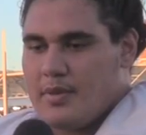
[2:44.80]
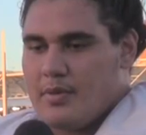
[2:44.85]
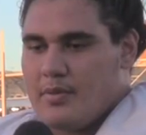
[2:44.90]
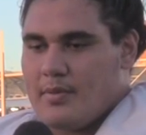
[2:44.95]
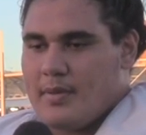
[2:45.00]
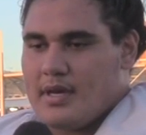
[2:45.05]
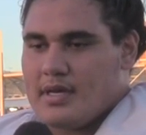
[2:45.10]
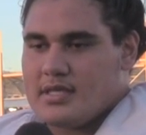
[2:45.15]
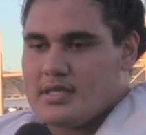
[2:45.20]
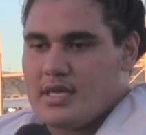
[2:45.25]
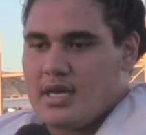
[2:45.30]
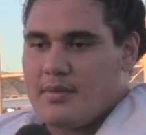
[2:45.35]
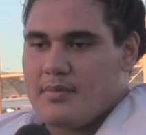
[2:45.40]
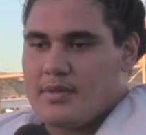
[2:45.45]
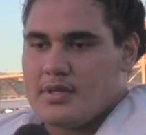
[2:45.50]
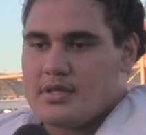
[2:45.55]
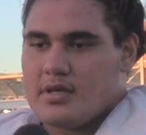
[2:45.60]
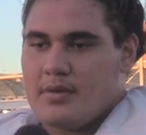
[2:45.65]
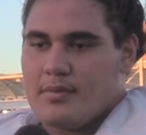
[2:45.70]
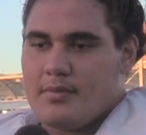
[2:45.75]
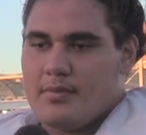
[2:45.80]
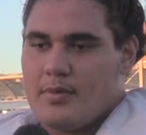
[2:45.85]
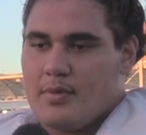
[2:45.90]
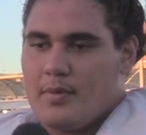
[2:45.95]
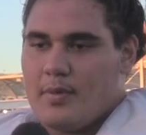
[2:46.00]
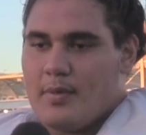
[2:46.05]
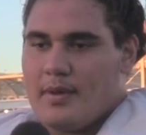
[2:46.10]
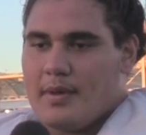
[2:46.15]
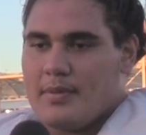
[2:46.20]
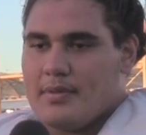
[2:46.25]
me with my assignments, helping me
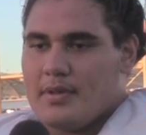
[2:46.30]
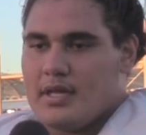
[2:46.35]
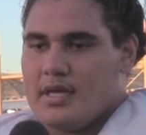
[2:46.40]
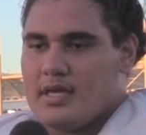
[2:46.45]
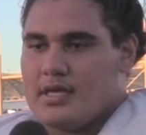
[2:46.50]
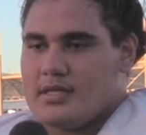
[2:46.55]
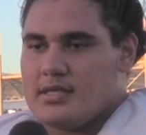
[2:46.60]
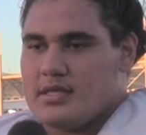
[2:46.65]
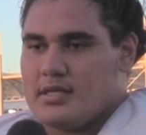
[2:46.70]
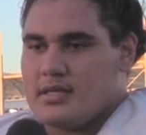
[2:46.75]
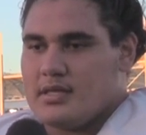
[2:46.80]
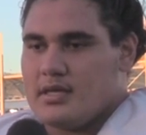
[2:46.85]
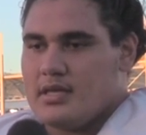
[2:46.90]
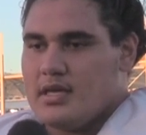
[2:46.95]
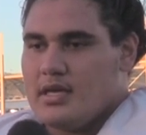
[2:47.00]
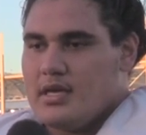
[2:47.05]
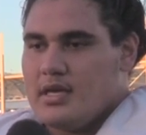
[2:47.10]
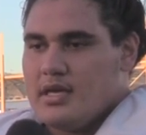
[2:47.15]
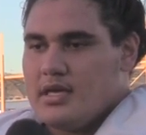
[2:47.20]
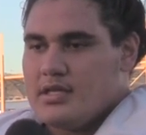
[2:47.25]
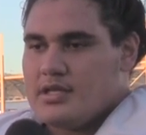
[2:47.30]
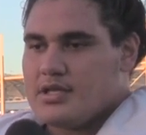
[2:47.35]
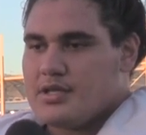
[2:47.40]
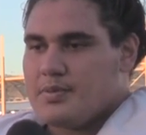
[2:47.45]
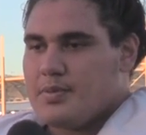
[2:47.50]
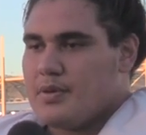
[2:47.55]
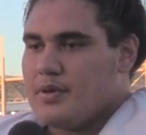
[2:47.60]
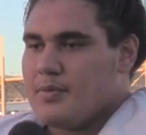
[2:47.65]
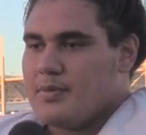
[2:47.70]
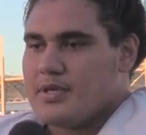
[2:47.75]
with my plays, and
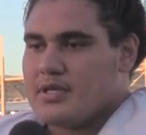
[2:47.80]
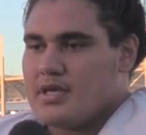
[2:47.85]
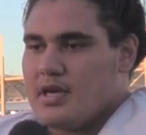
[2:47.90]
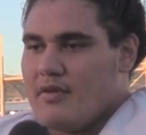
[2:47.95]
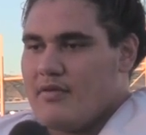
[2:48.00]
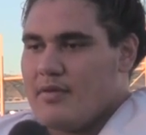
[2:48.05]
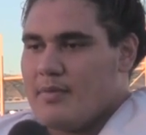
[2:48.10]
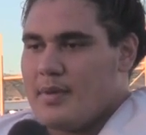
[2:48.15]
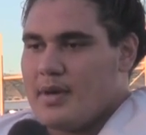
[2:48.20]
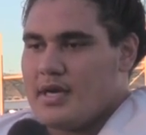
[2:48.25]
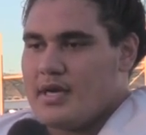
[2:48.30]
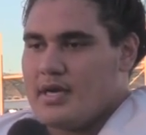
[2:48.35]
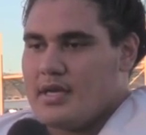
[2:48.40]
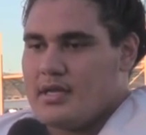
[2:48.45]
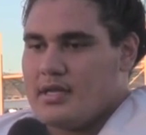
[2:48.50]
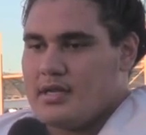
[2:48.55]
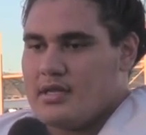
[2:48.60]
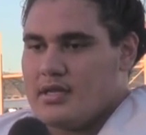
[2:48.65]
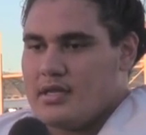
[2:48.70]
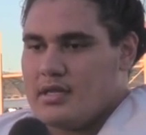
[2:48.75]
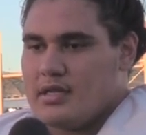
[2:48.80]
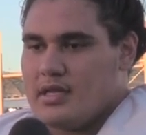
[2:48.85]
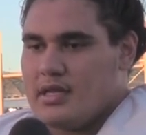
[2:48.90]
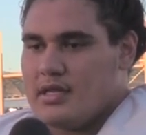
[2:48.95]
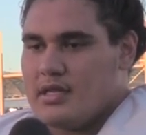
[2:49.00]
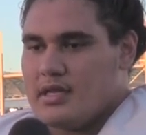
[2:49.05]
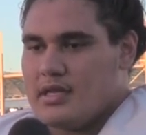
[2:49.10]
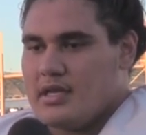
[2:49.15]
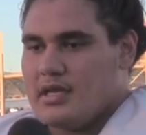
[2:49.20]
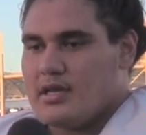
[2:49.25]
just pretty much everybody in
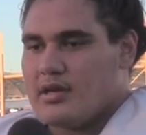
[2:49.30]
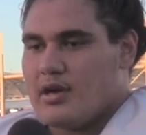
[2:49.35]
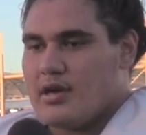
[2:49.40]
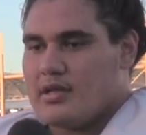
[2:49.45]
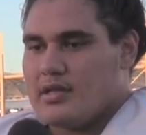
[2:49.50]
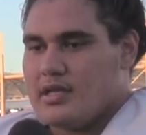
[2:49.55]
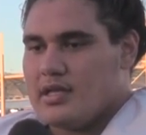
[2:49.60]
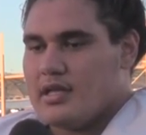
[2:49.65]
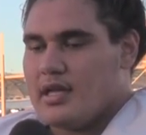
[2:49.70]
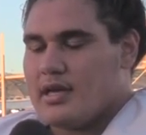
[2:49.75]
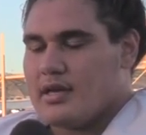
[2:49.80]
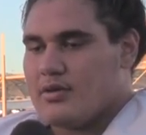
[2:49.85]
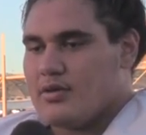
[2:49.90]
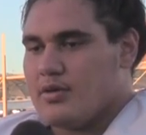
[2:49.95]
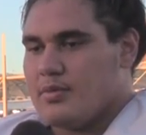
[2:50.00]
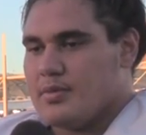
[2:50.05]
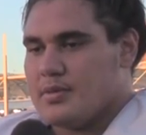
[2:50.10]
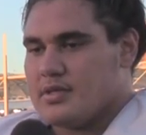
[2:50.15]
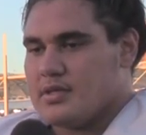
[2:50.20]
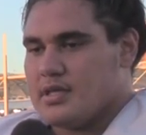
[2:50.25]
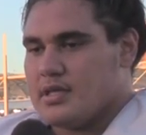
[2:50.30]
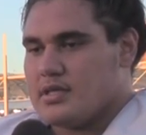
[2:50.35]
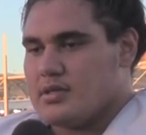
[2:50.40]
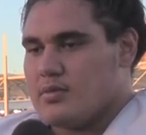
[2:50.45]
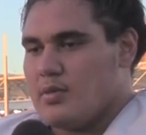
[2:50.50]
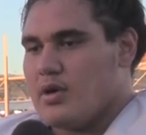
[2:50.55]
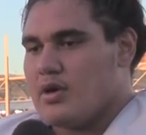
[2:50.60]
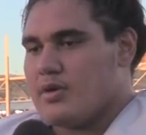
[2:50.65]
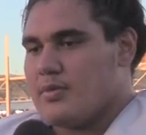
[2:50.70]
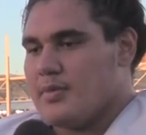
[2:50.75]
the D-line group
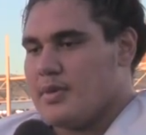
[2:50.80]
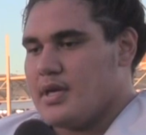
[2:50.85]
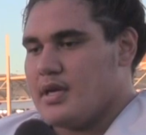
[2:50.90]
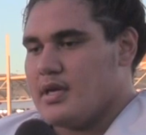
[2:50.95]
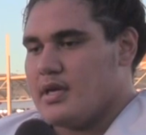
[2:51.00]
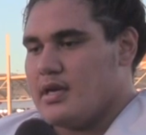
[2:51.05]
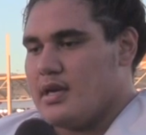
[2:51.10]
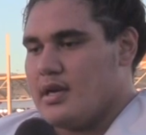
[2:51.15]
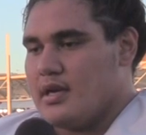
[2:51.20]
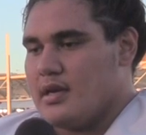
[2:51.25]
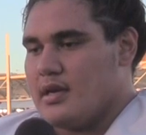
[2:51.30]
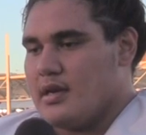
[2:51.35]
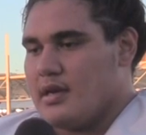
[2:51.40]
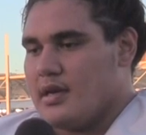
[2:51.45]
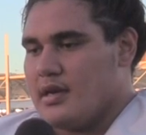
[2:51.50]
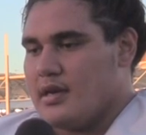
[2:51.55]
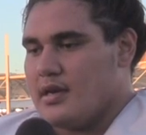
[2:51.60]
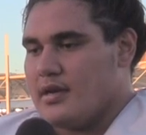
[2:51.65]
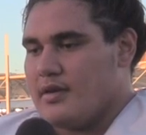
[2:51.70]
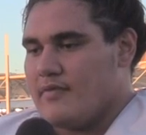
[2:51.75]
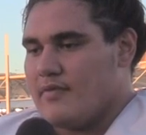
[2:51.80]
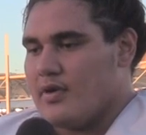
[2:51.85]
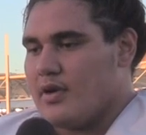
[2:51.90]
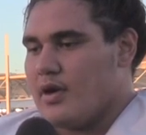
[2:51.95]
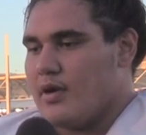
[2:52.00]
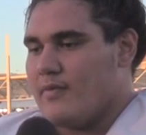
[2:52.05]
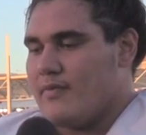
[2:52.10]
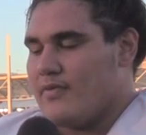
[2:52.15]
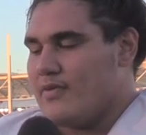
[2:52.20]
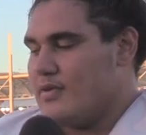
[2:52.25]
is welcoming and very
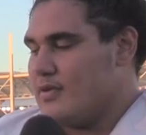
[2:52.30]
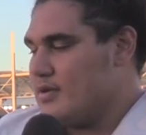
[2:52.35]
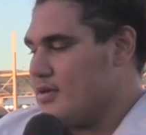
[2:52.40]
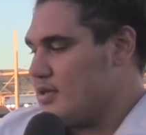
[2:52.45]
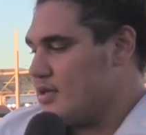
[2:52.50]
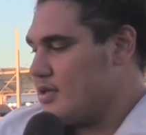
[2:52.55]
helpful.